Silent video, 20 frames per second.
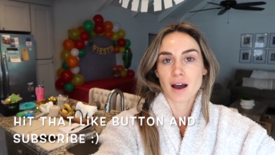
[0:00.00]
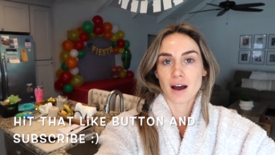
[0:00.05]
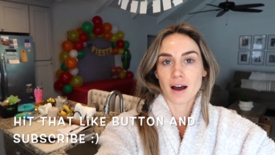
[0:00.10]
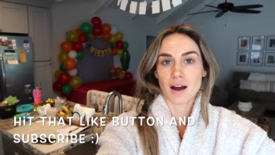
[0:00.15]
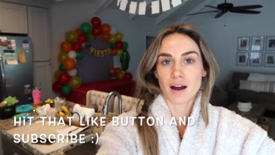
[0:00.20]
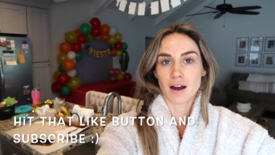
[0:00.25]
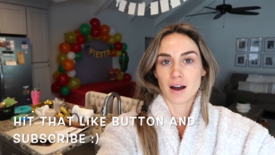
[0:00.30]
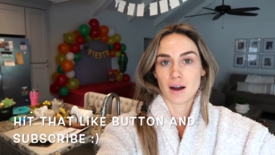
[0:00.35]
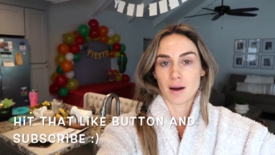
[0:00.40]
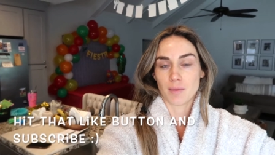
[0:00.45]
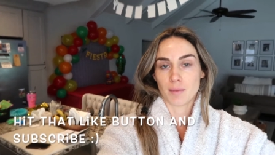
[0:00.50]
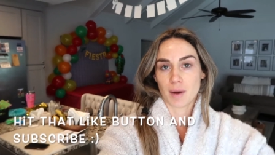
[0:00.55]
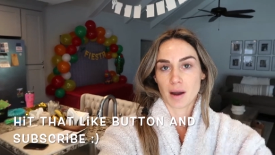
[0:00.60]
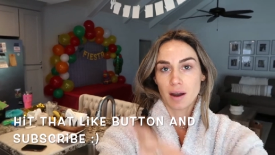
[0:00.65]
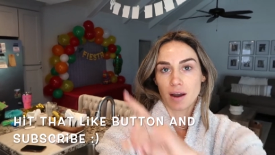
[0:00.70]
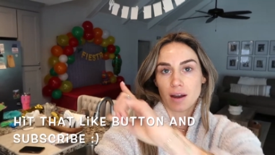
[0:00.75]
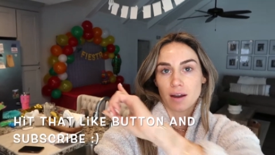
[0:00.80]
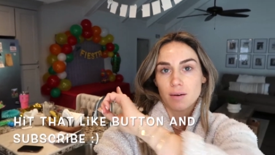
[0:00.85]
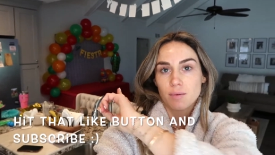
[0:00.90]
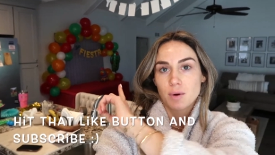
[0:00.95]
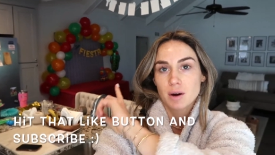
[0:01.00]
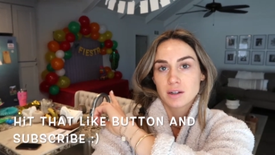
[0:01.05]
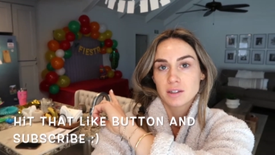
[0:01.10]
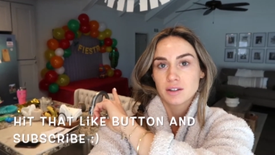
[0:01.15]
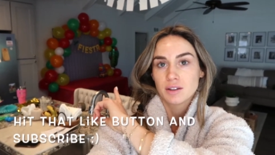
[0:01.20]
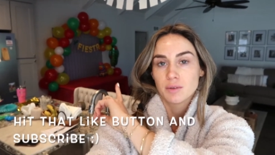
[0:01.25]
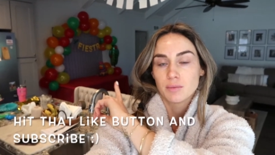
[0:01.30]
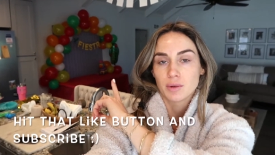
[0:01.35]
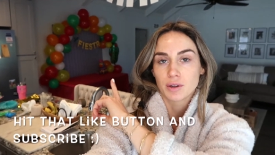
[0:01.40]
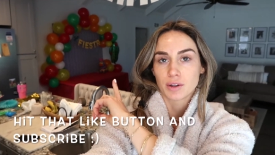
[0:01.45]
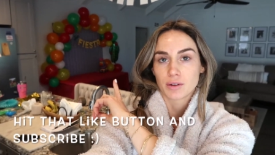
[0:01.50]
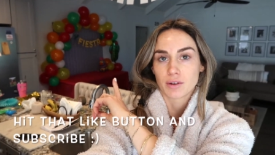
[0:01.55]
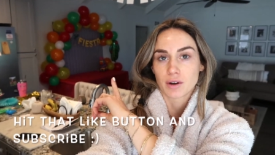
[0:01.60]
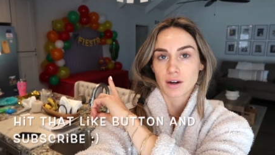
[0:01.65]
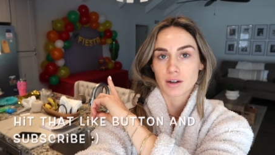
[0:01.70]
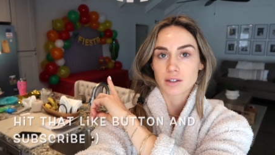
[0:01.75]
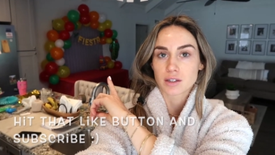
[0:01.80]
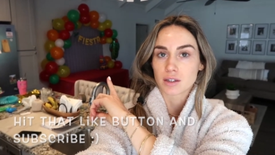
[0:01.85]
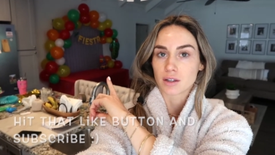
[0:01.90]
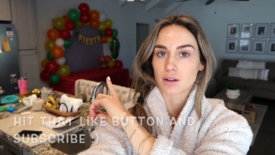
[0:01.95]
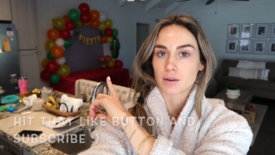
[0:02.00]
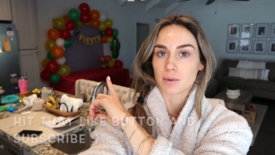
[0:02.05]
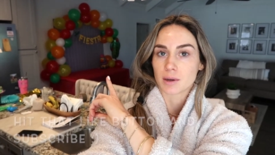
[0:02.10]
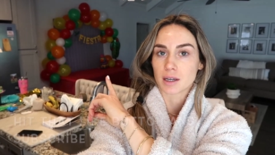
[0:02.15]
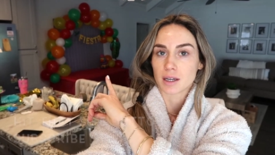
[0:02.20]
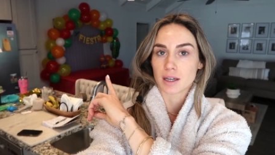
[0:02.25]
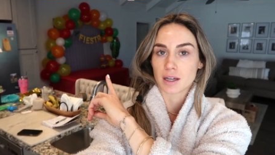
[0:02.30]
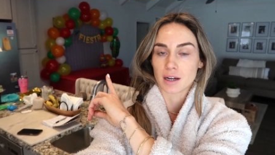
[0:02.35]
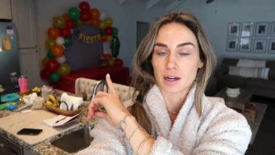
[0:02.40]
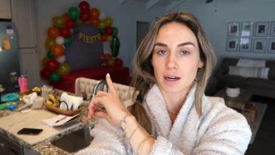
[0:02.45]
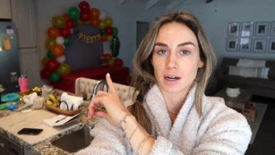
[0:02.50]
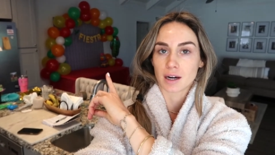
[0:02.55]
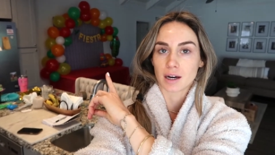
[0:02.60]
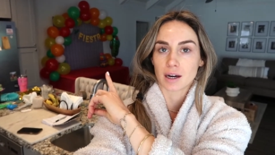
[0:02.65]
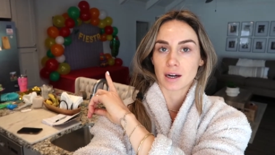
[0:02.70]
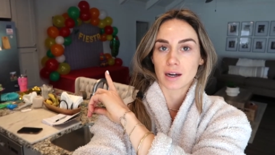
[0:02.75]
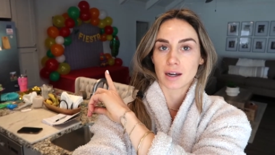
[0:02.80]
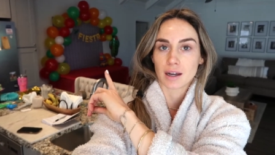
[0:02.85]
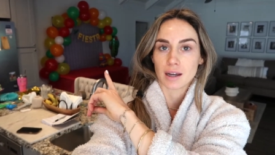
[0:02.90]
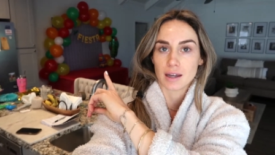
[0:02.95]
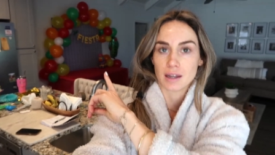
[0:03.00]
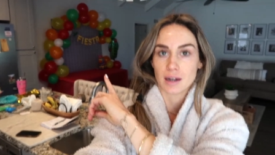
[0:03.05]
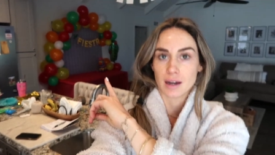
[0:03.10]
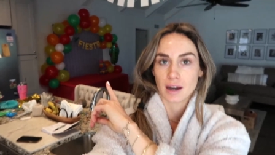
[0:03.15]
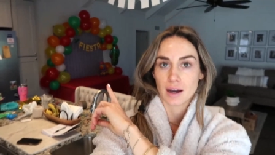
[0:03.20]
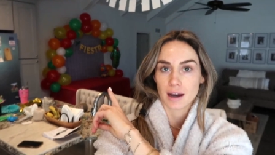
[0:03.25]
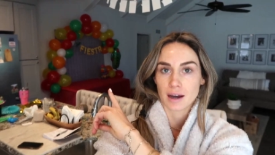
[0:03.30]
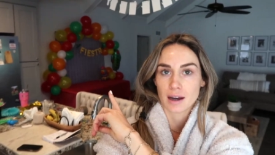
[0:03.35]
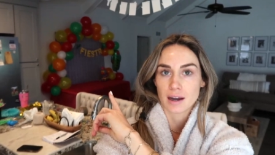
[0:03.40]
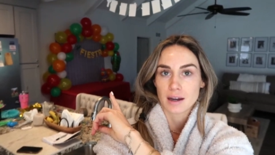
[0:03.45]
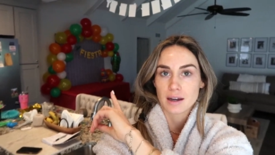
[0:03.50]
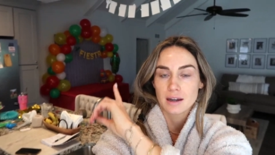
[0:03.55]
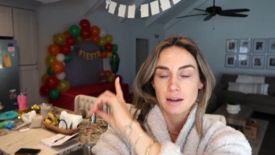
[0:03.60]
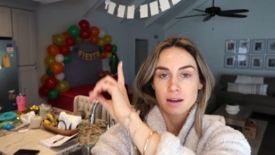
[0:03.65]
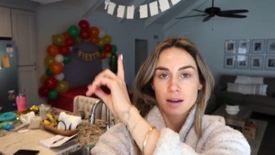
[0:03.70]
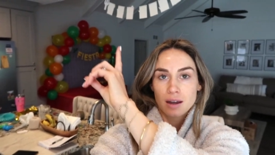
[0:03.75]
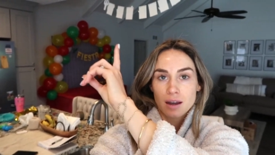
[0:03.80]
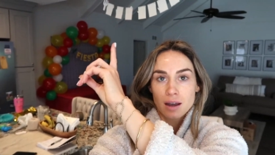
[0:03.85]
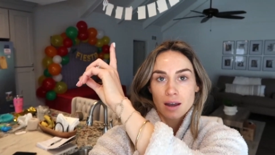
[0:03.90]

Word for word: Um, I worked on the balloon arch a little bit here, and I,